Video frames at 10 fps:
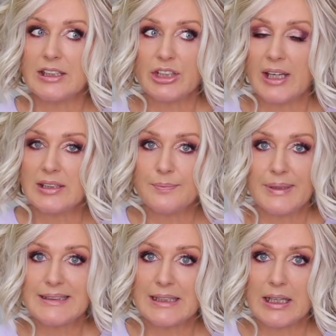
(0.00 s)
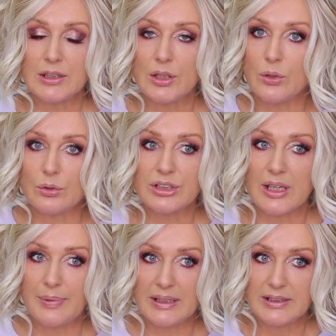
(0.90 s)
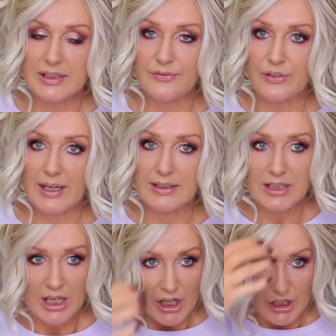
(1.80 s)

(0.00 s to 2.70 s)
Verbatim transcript: the Shaded Biscuit looked a bit different.